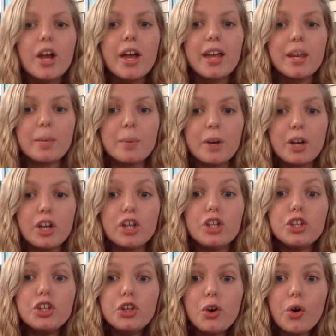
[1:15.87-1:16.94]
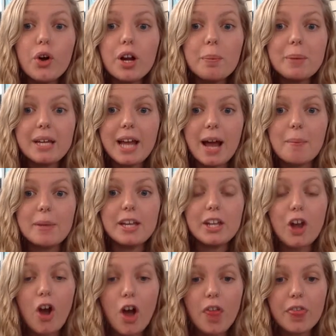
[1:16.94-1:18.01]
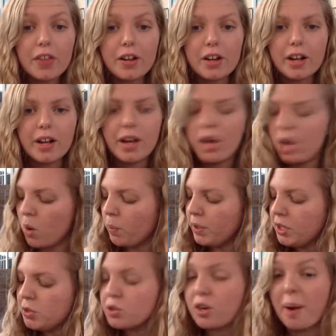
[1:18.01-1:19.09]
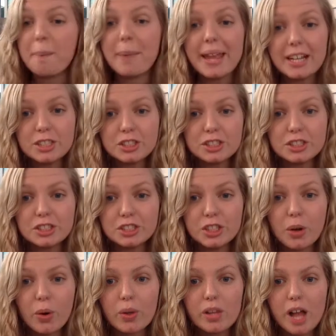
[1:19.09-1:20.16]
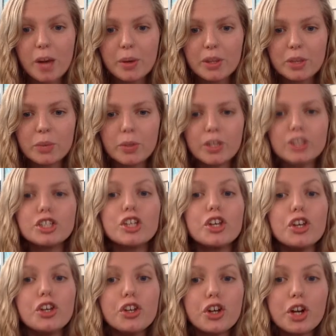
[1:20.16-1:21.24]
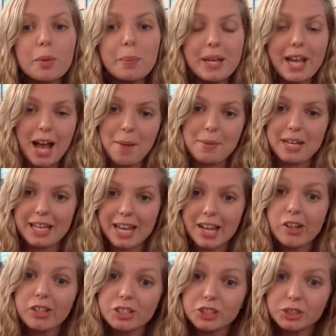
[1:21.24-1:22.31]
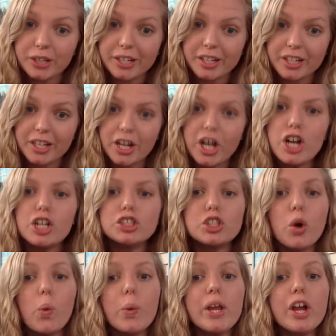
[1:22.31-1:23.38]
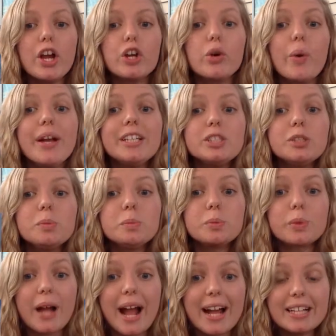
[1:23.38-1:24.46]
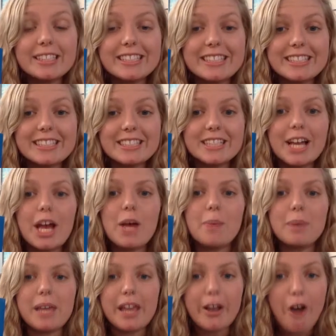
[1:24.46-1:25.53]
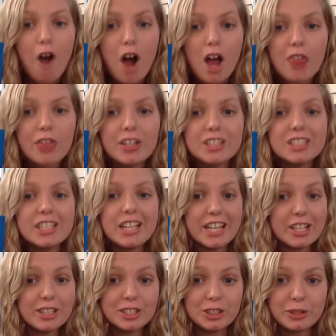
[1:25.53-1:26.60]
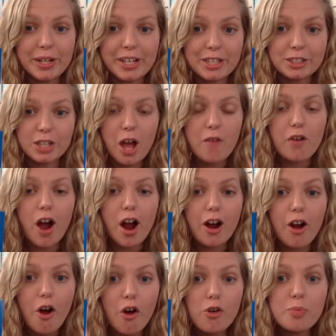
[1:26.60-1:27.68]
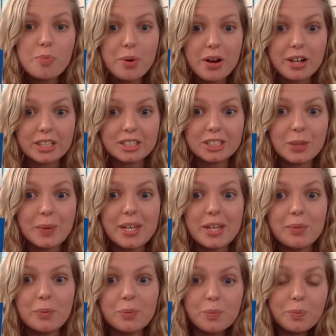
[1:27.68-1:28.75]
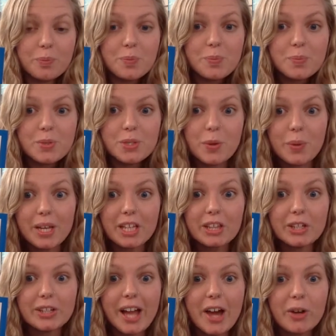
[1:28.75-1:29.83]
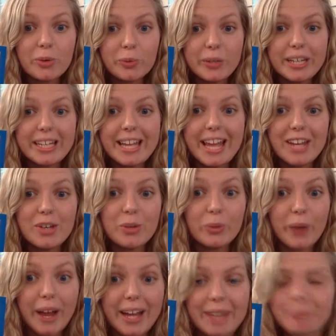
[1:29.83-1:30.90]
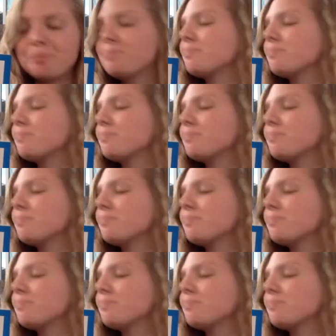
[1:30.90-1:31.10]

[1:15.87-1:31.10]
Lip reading: in a book, you're becoming an author. When you draw pictures to go along with the words, you're becoming an illustrator. So we are going to practice being authors and illustrators of our own books so we can learn how to read and to write.